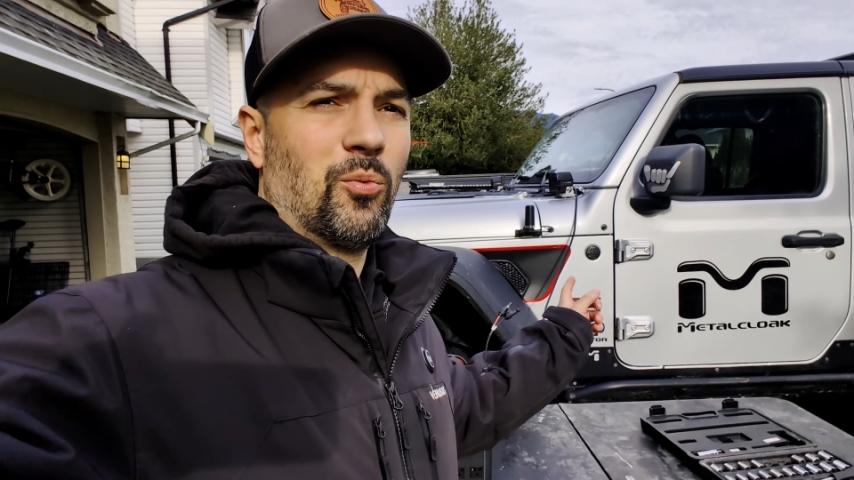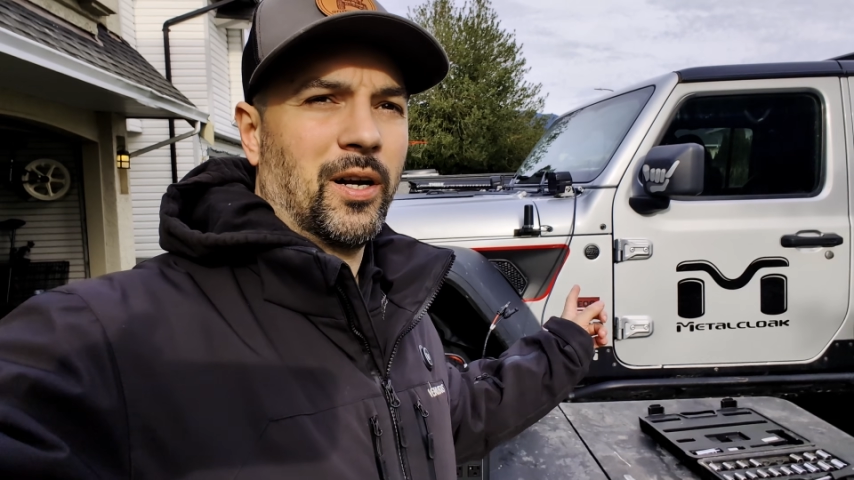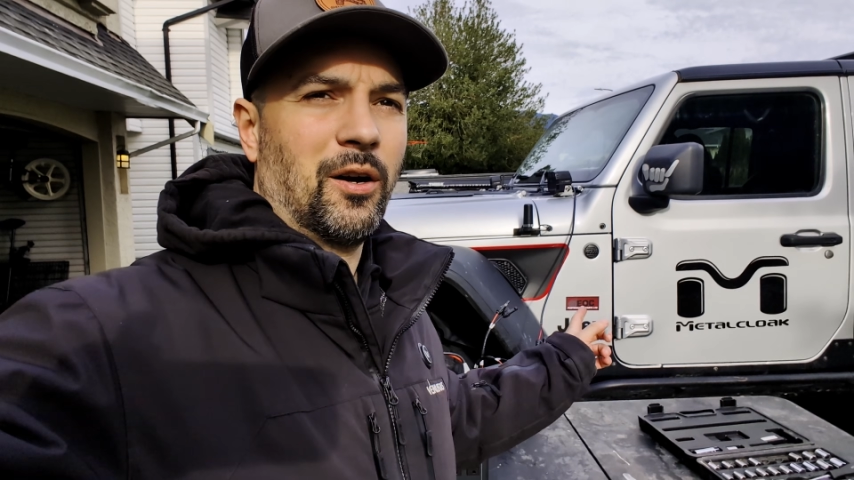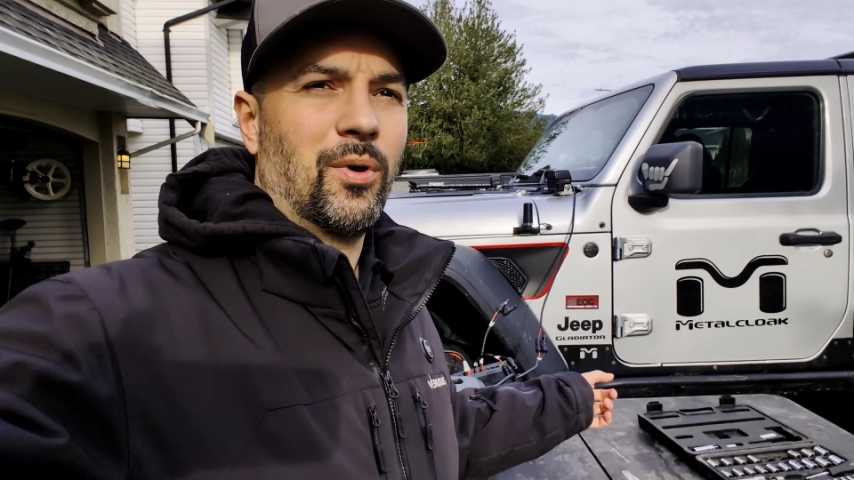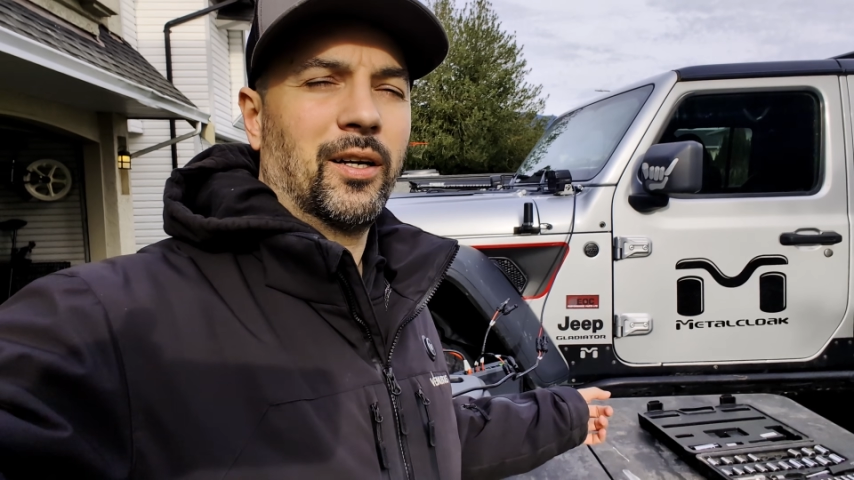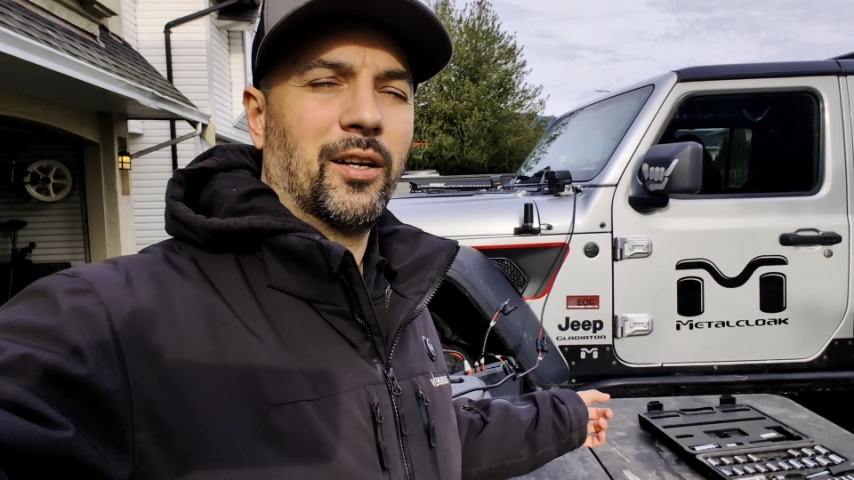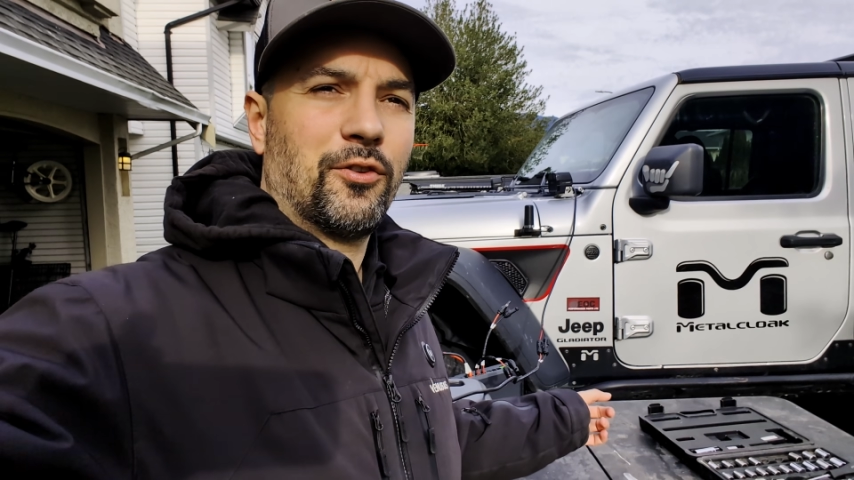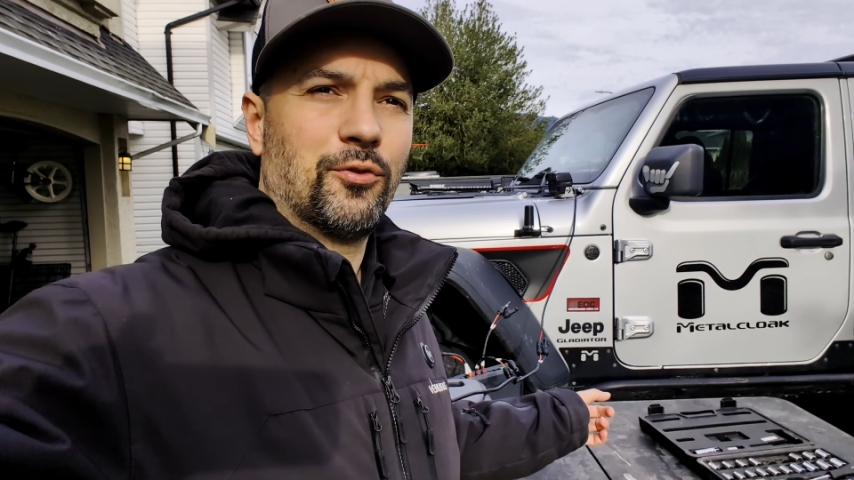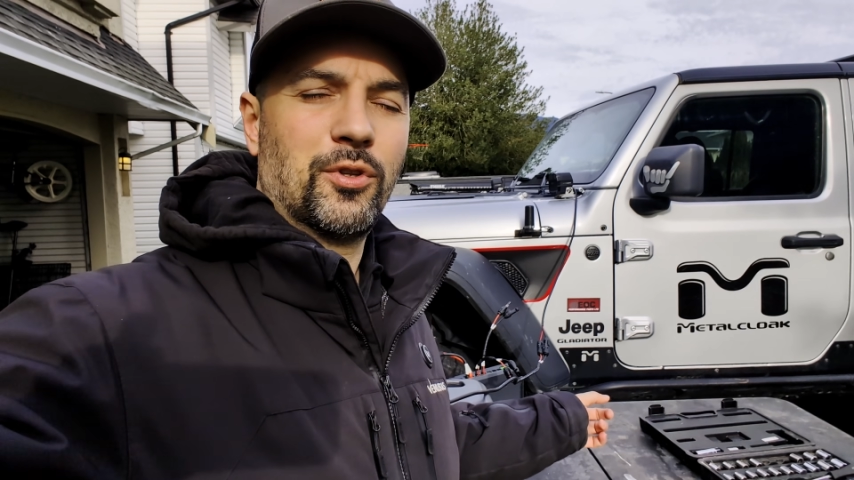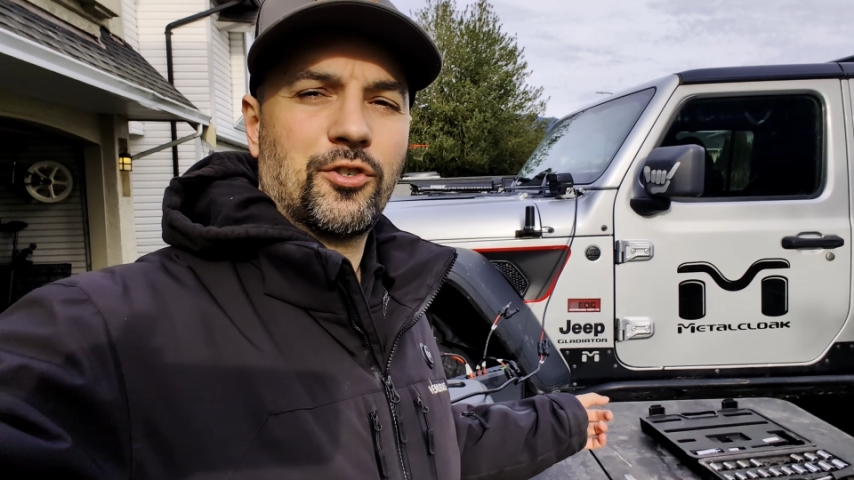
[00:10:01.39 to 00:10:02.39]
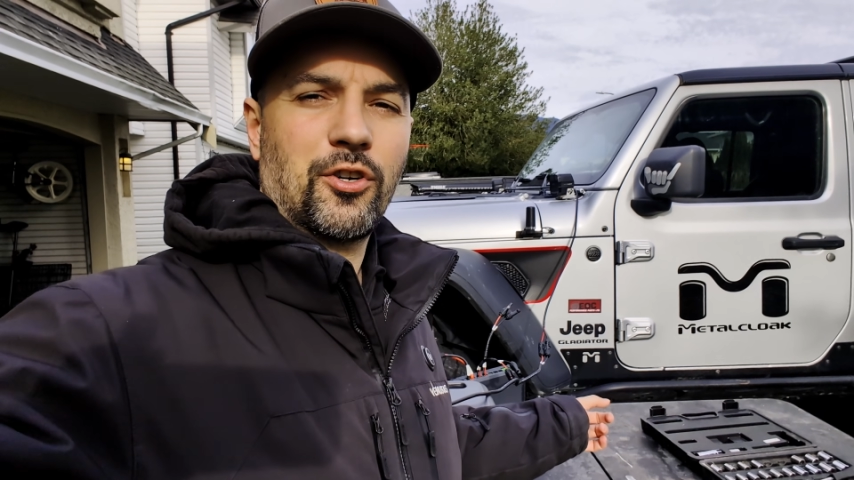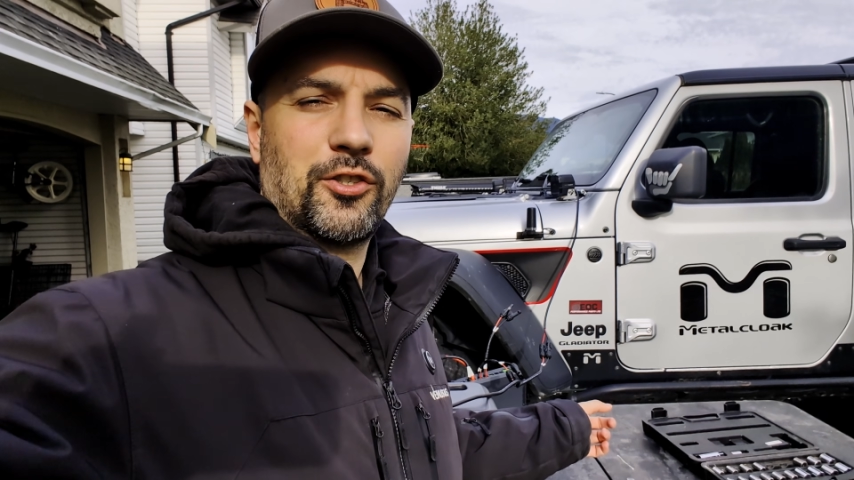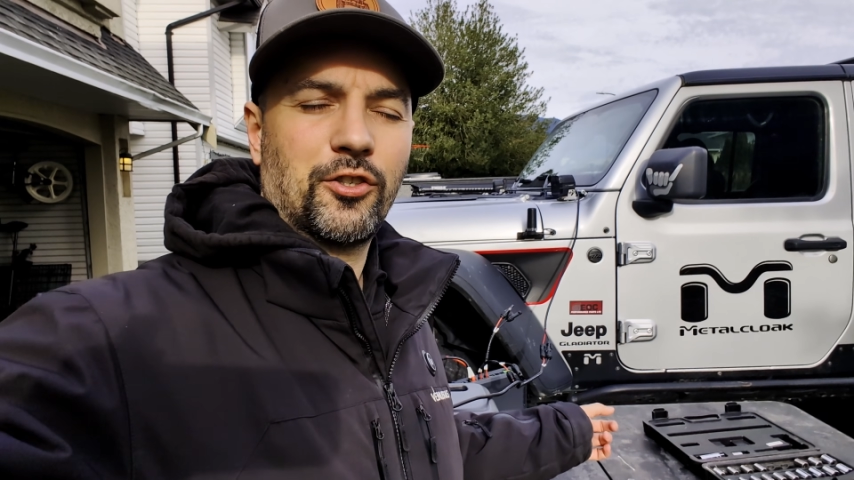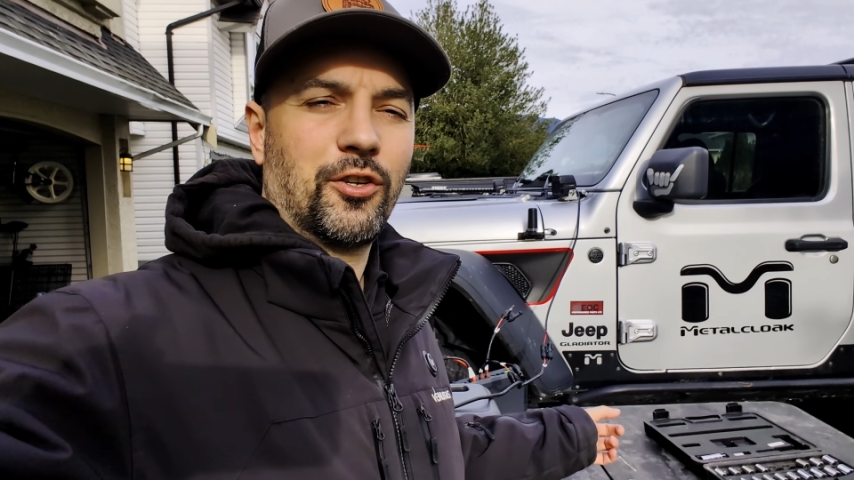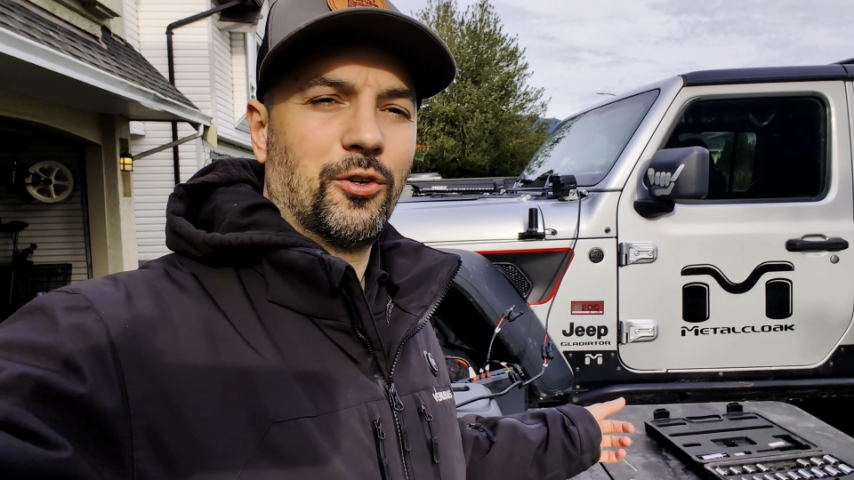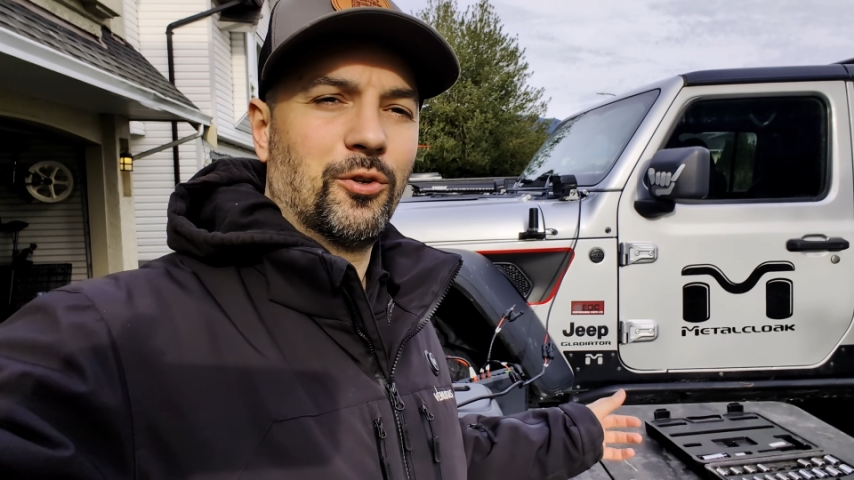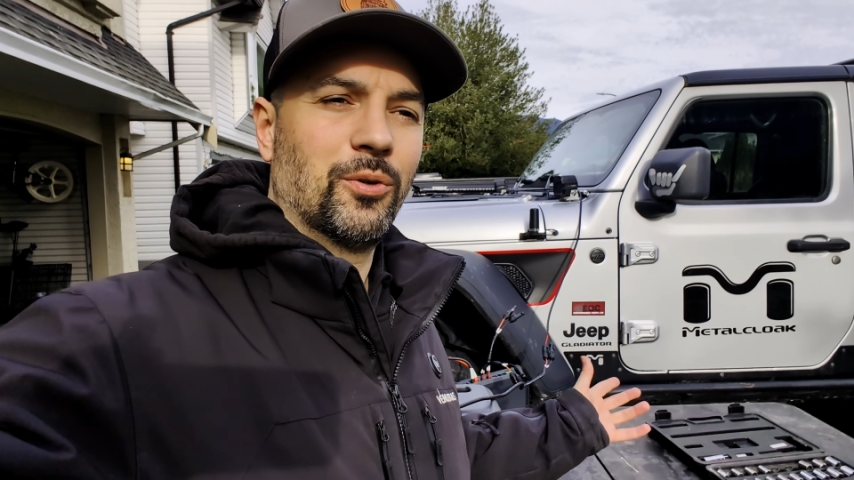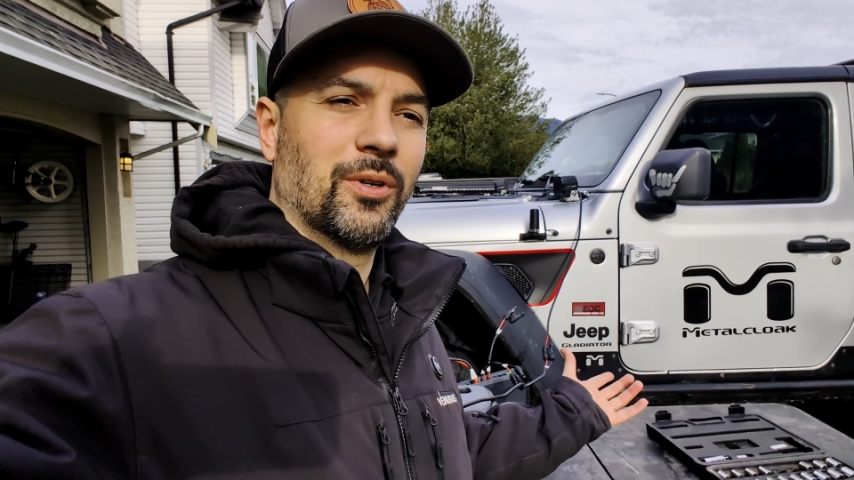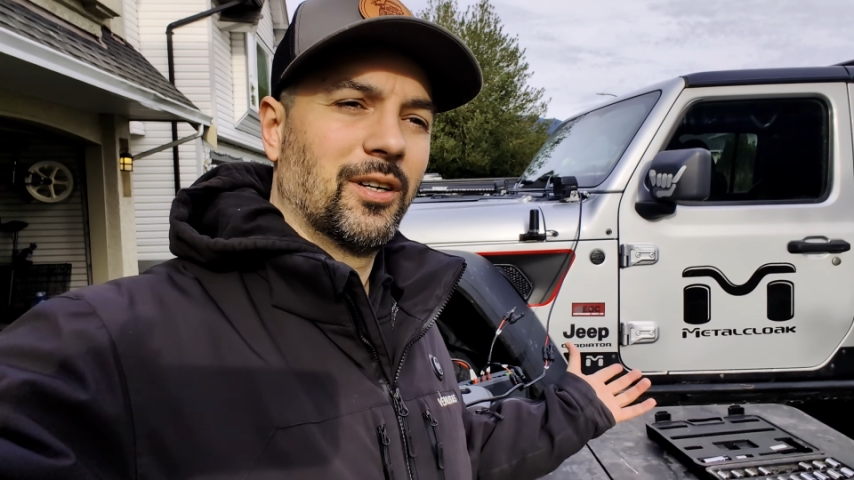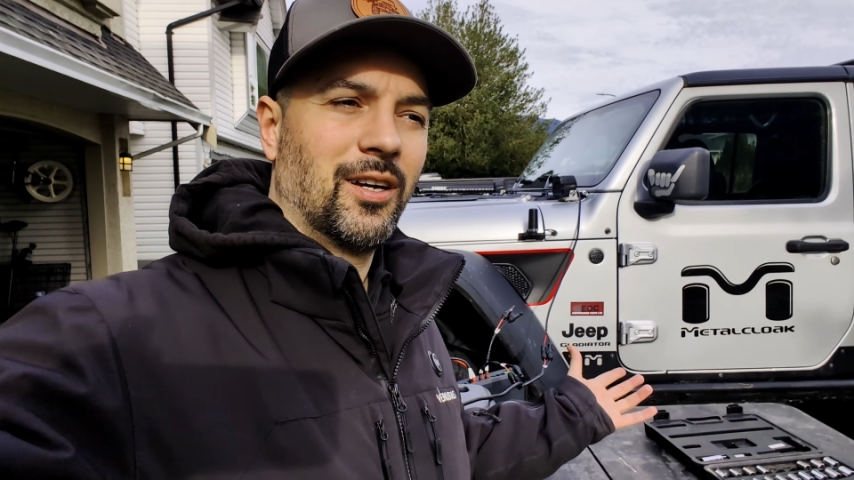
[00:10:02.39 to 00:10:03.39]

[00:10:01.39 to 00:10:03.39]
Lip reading: When I run it through the charger too,